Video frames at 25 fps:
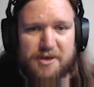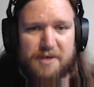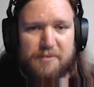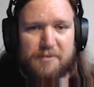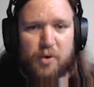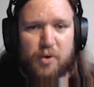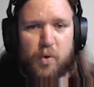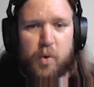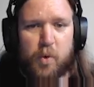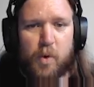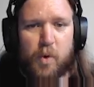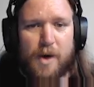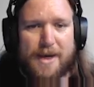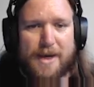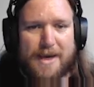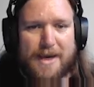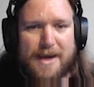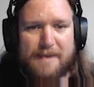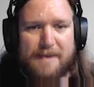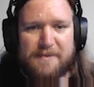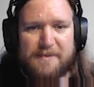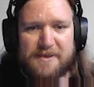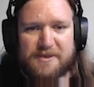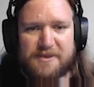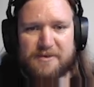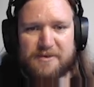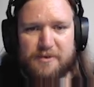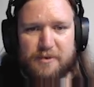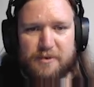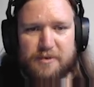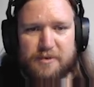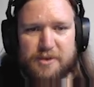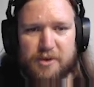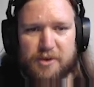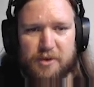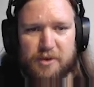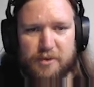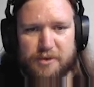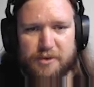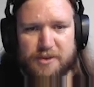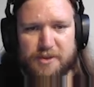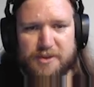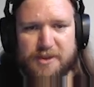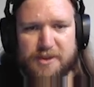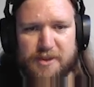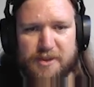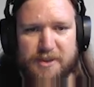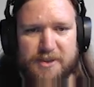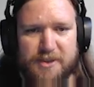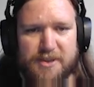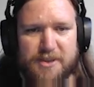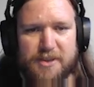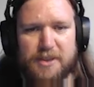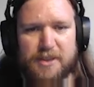I'm quite happy to hold on to this.